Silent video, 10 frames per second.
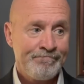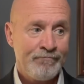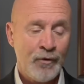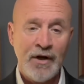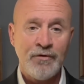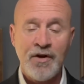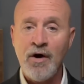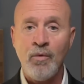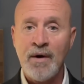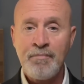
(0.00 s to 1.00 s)
We don't
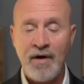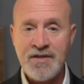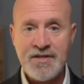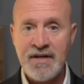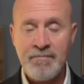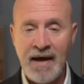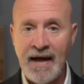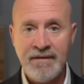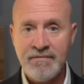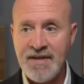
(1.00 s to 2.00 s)
know what President
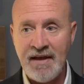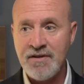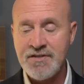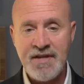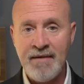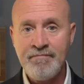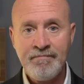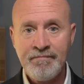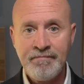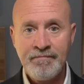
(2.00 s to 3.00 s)
Biden tells them
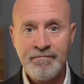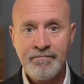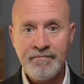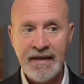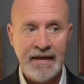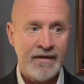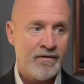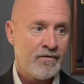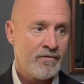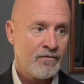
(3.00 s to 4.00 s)

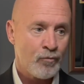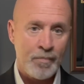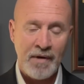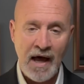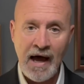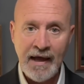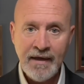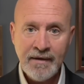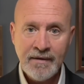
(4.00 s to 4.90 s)
in reply.